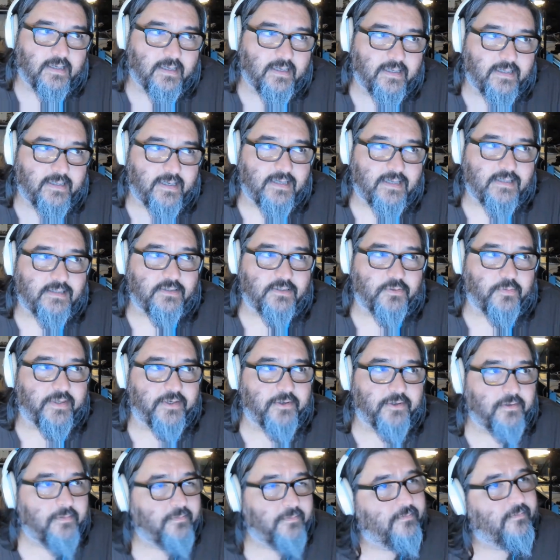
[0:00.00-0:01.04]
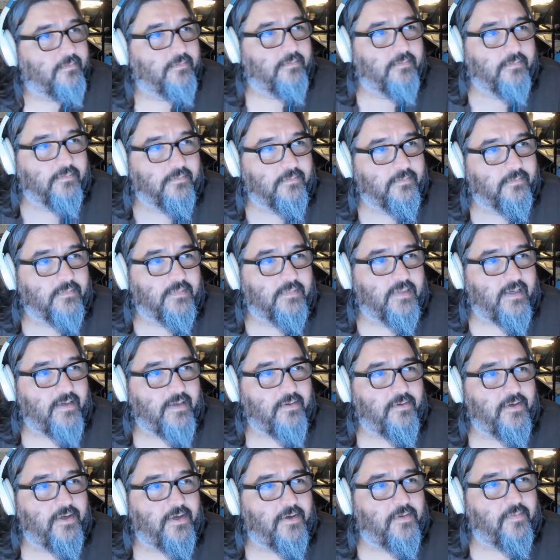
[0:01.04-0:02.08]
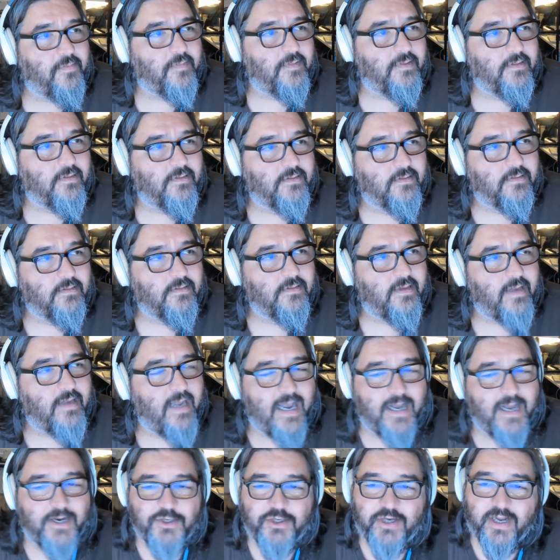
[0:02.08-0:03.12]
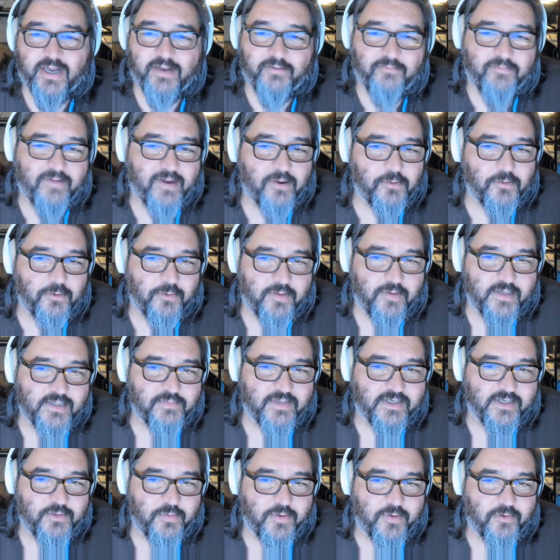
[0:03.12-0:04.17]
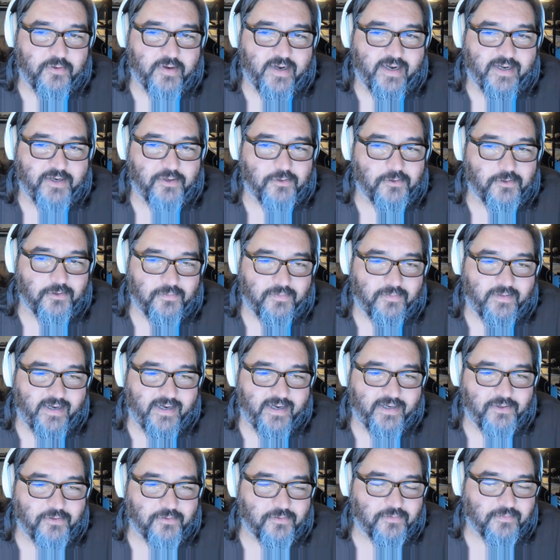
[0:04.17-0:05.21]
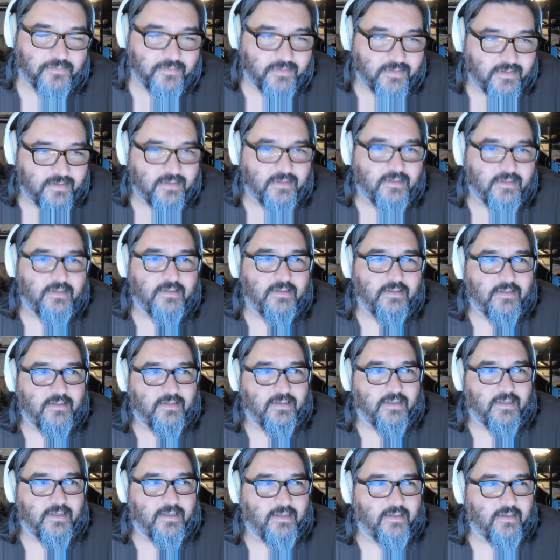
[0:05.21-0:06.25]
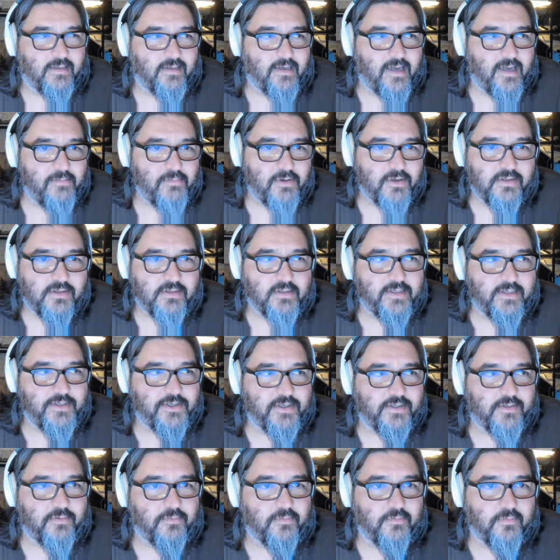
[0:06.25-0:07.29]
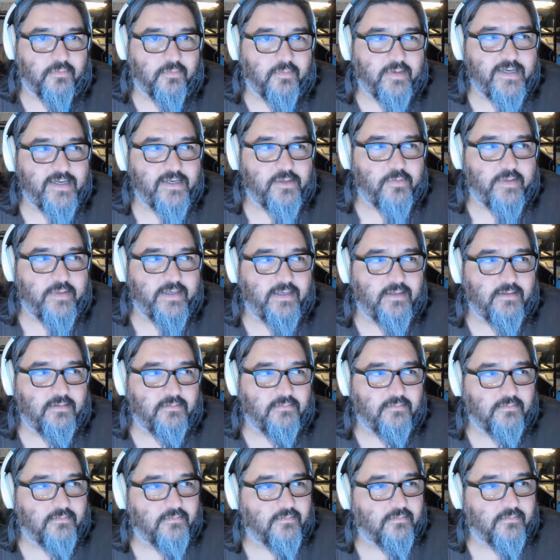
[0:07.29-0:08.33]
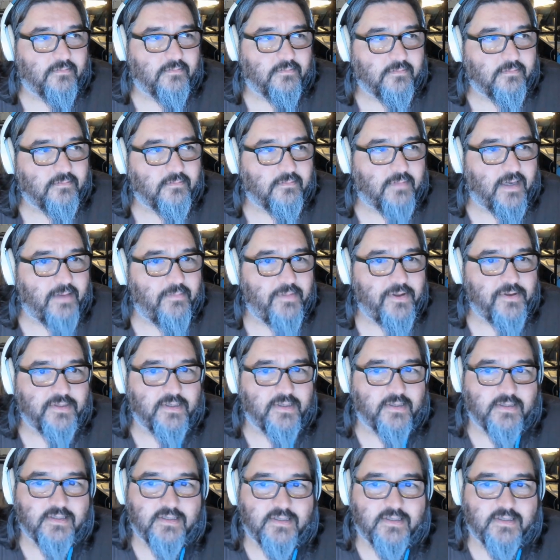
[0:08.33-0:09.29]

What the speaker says: I guess Twitter. I don't know. @Chad Fowler is my Twitter handle. I mostly just retweet my music